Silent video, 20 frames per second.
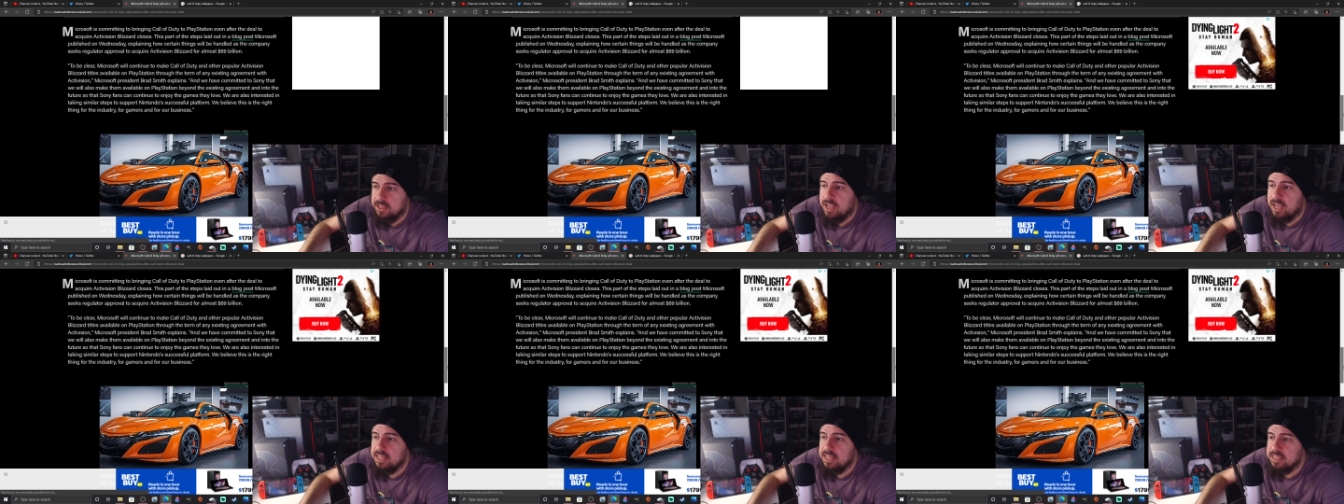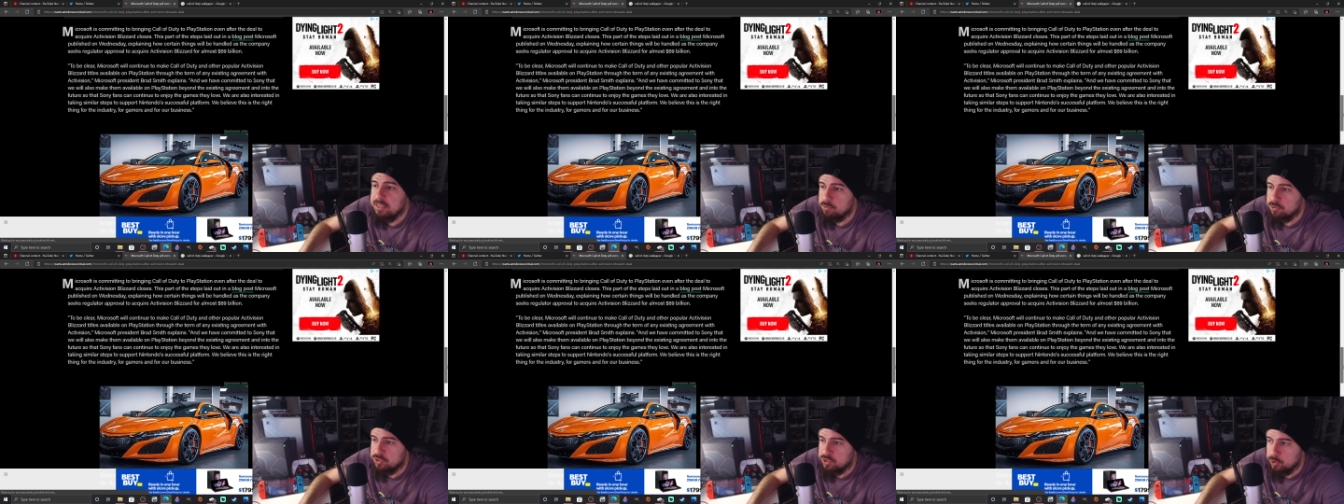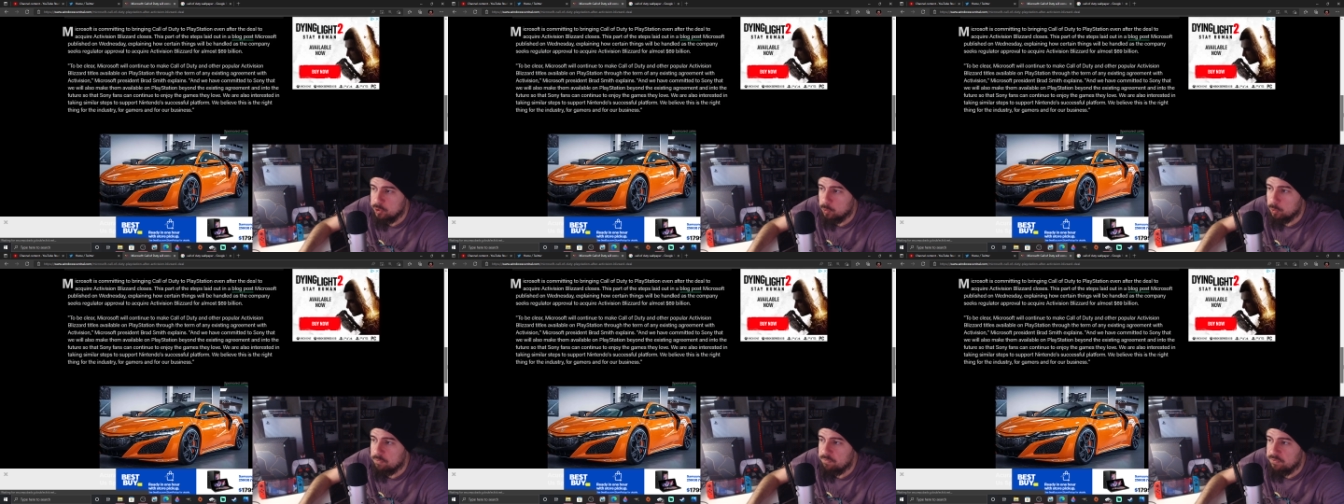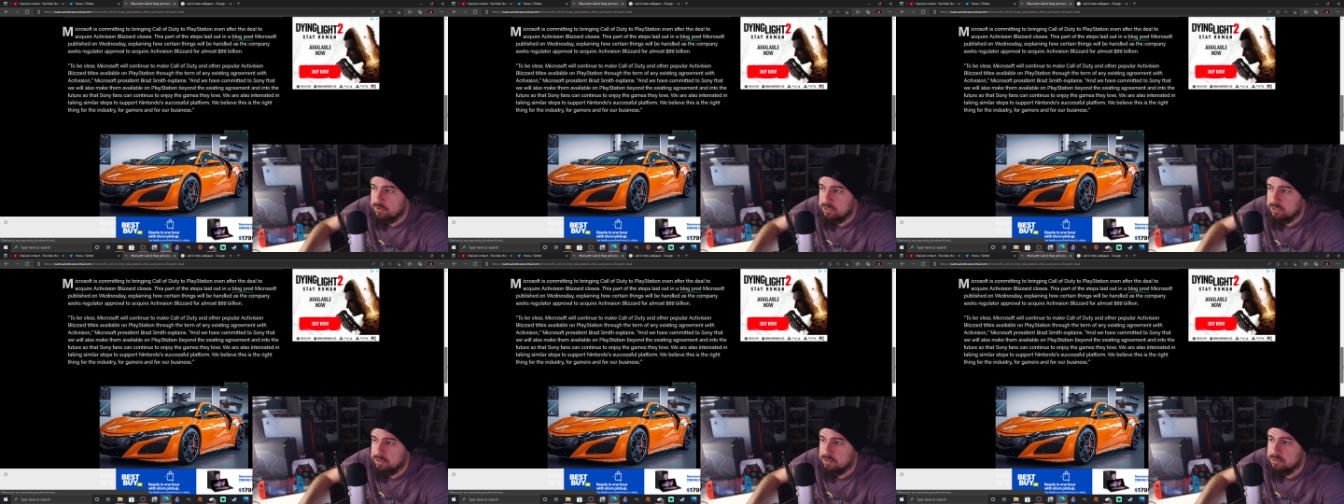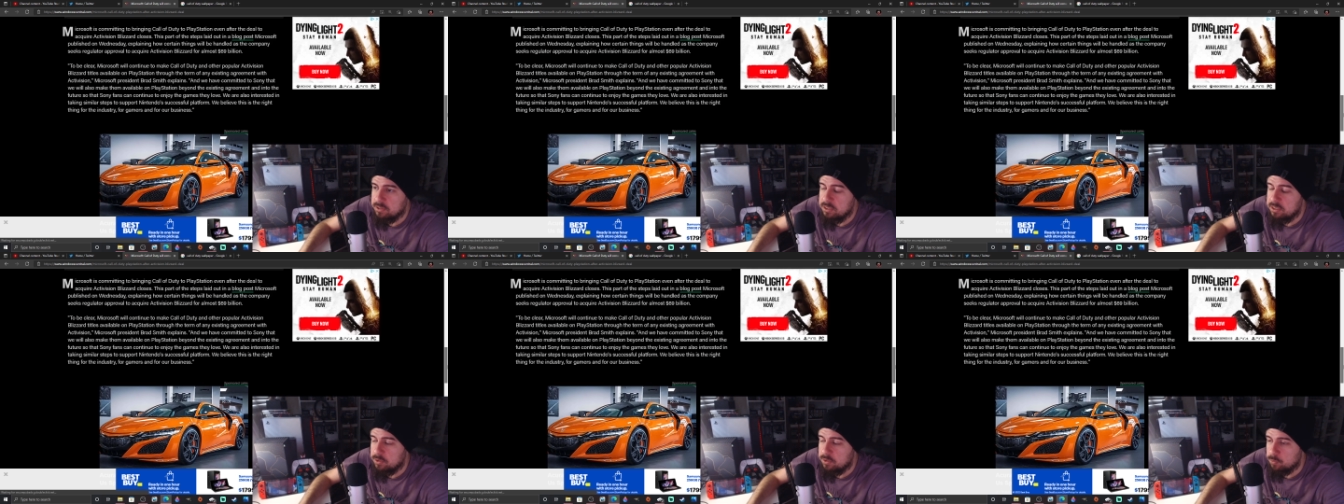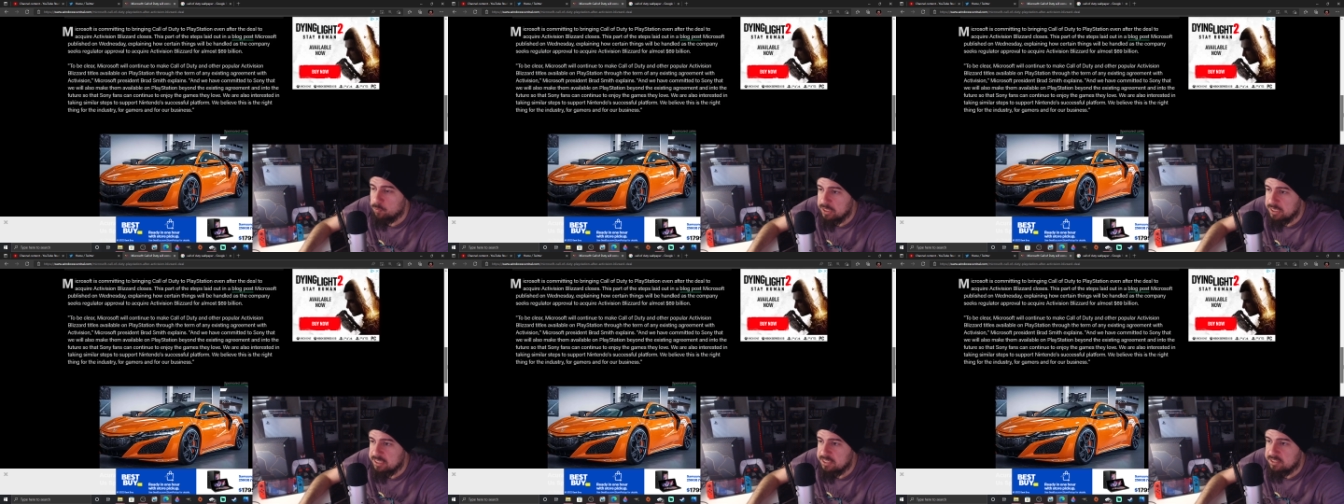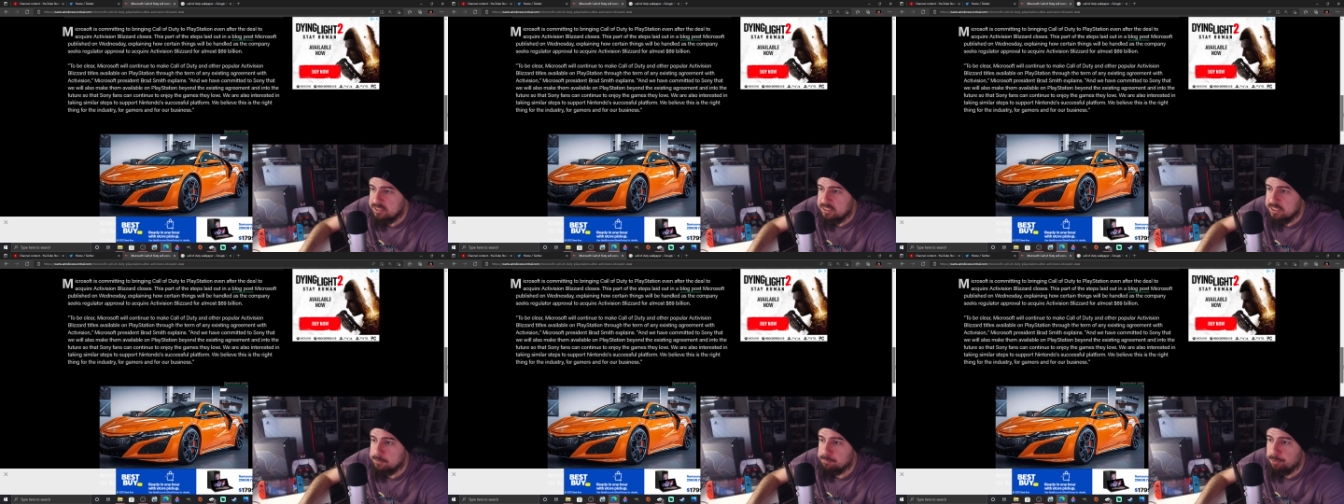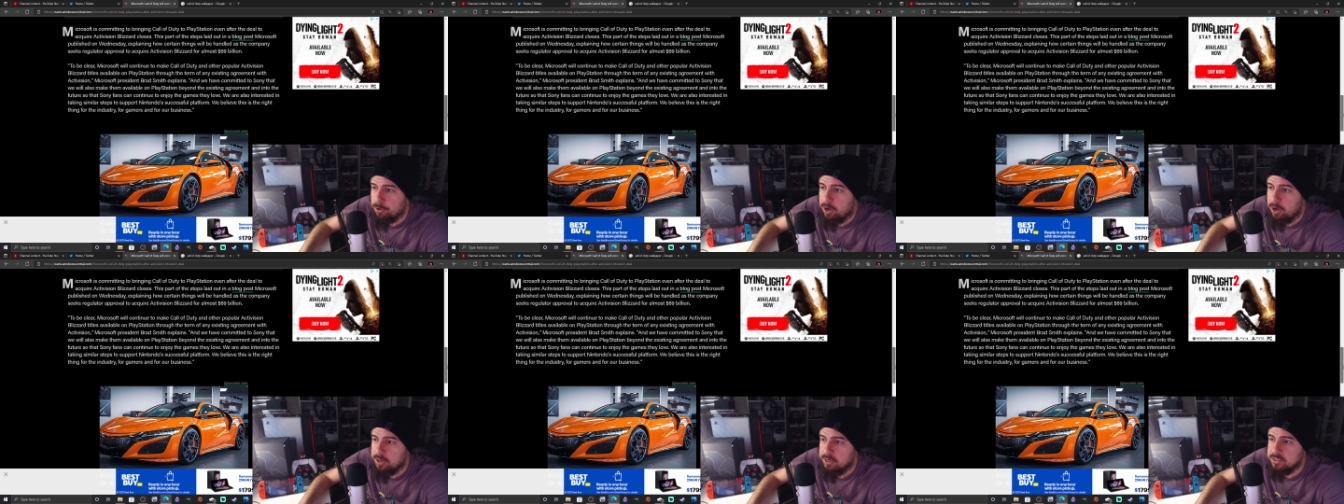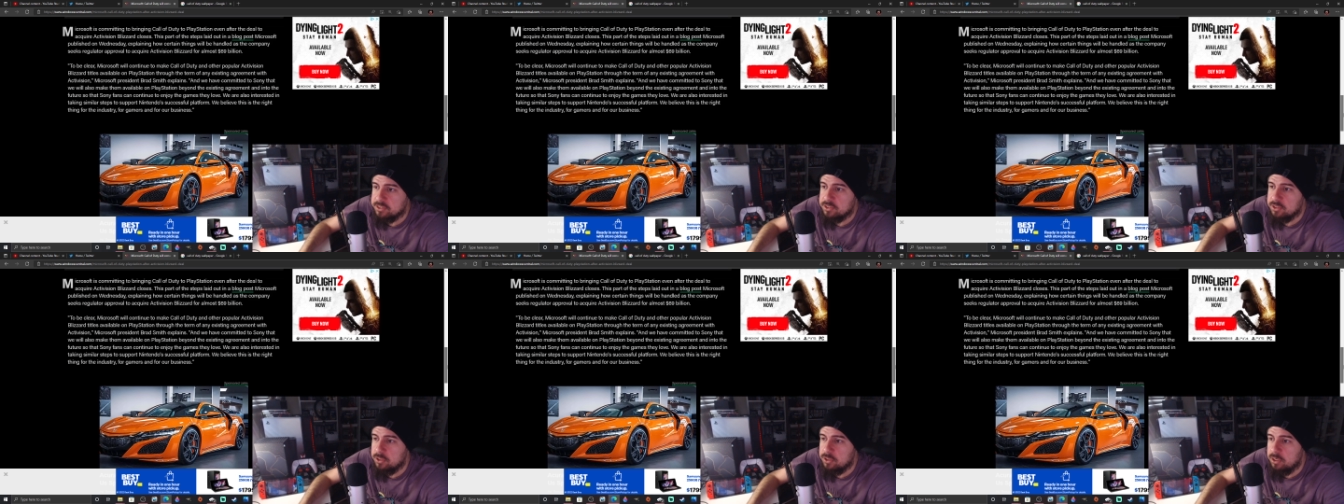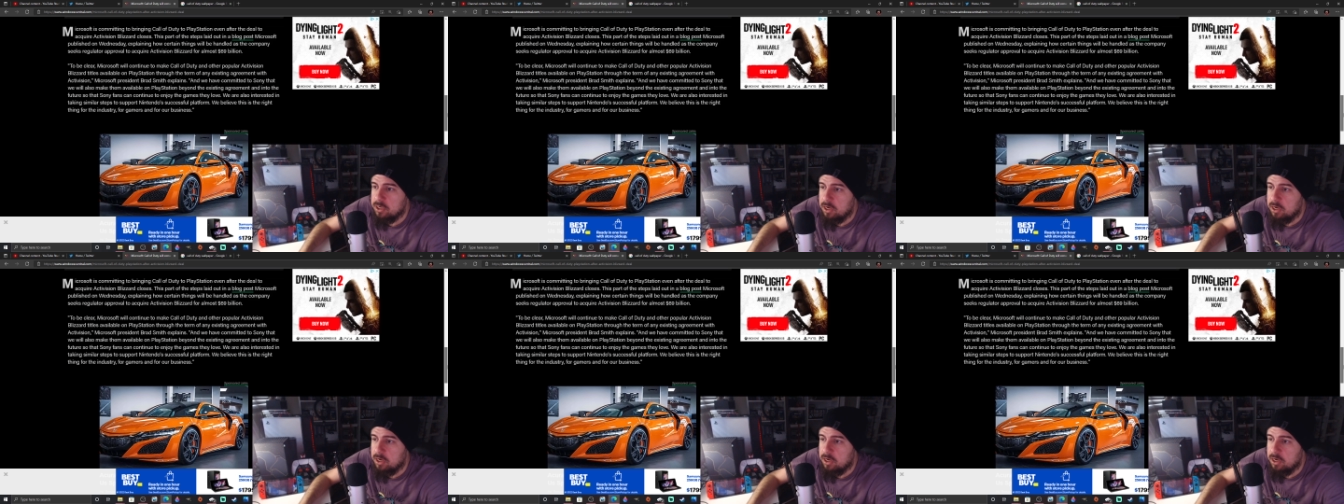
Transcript: and they will still reveal uh, release these products